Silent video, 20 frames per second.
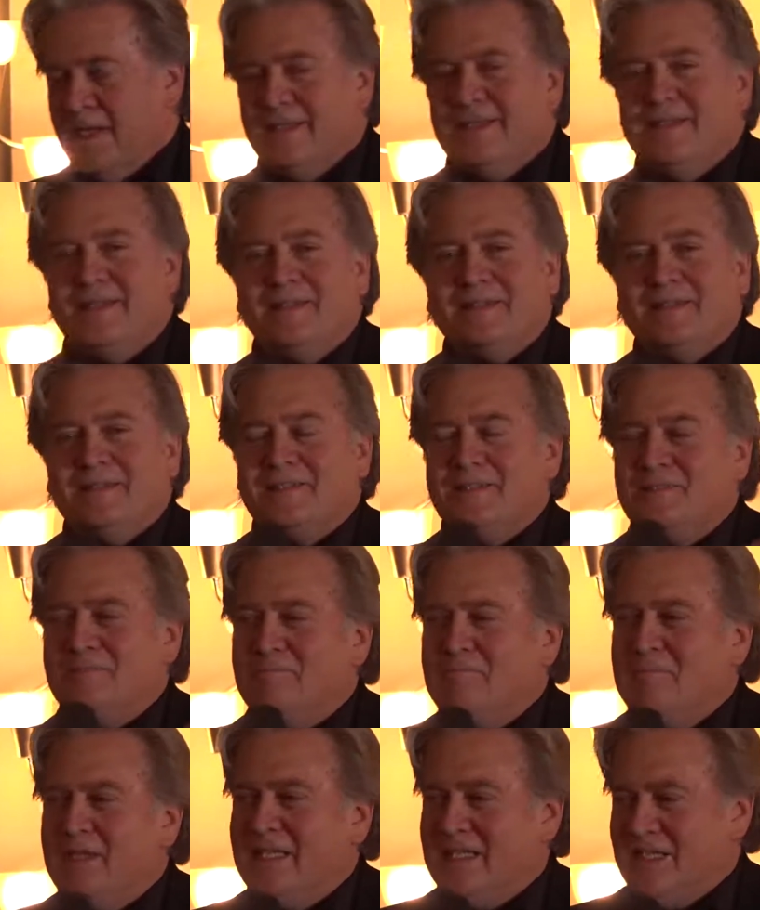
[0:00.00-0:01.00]
This
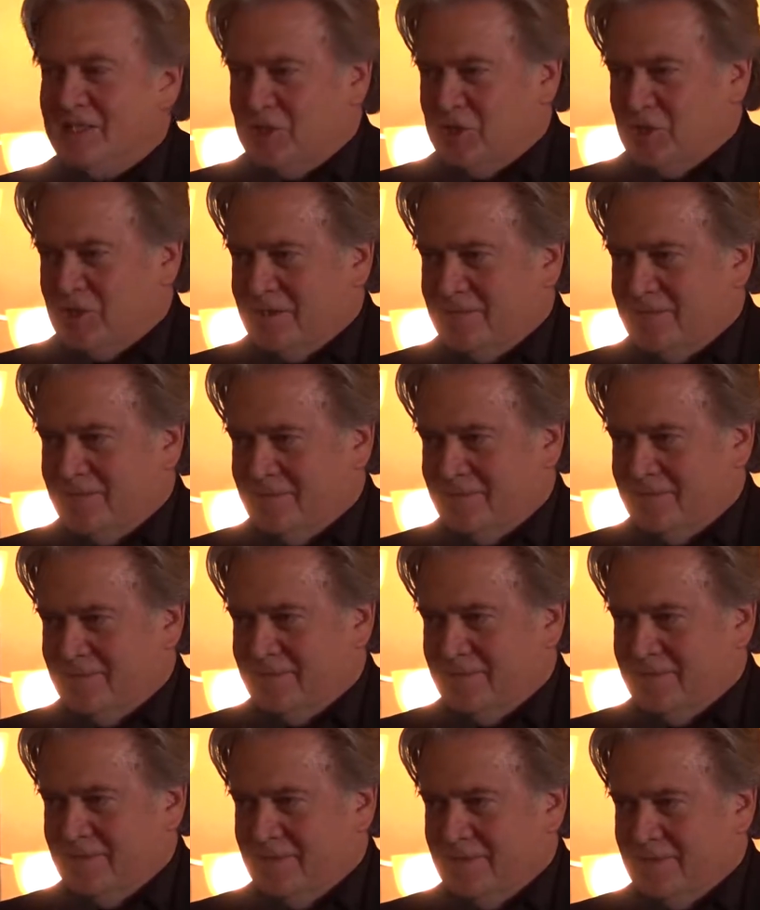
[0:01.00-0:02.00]
speech
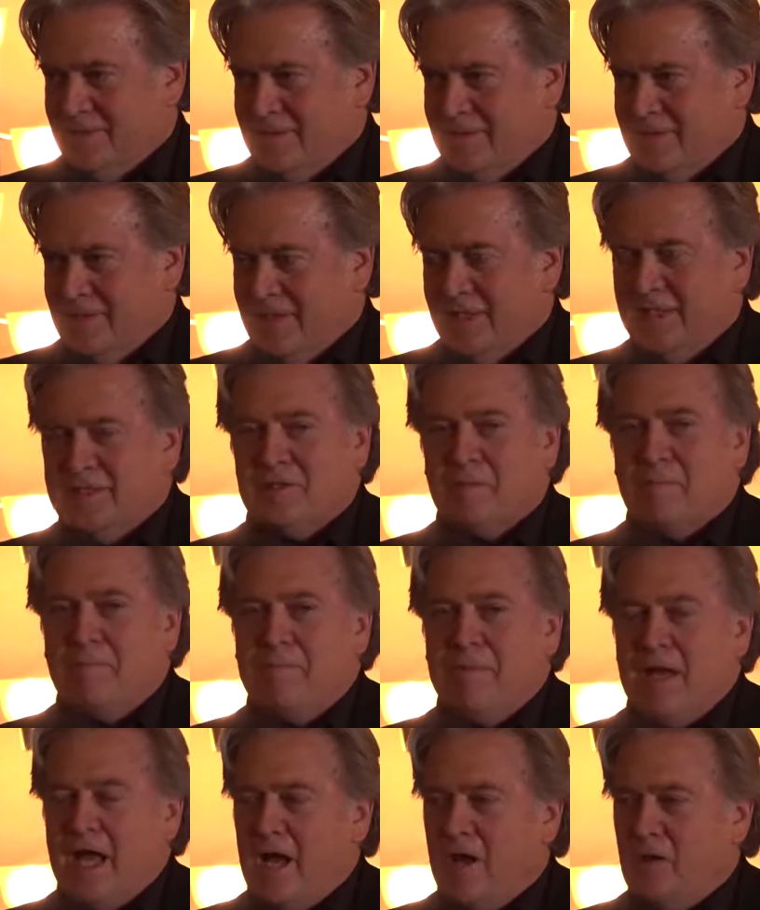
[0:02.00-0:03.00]
is
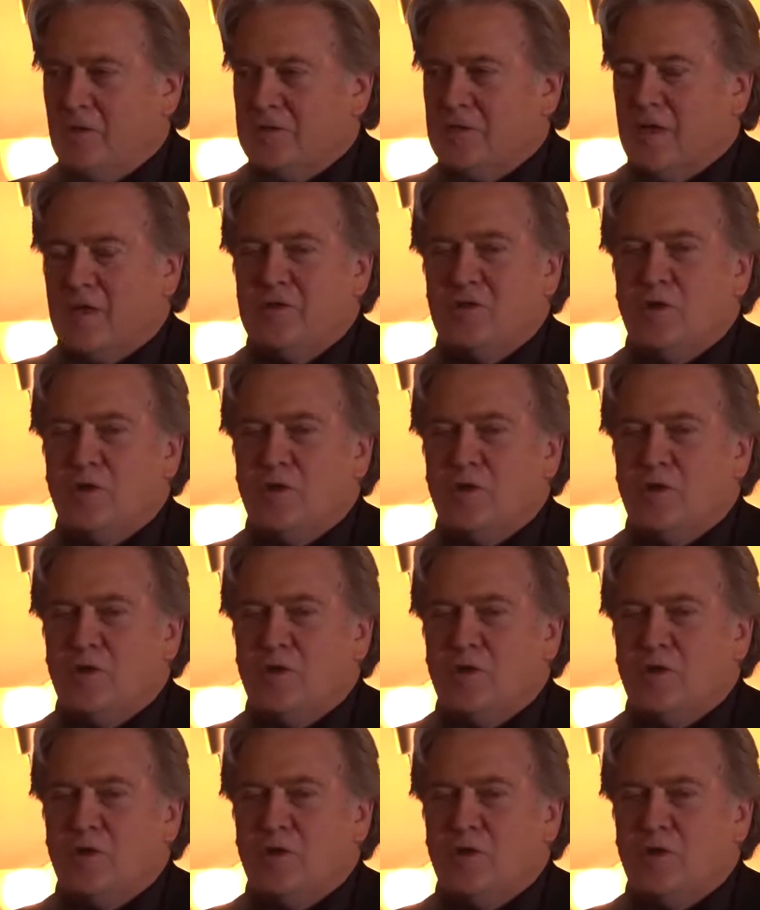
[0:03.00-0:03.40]
about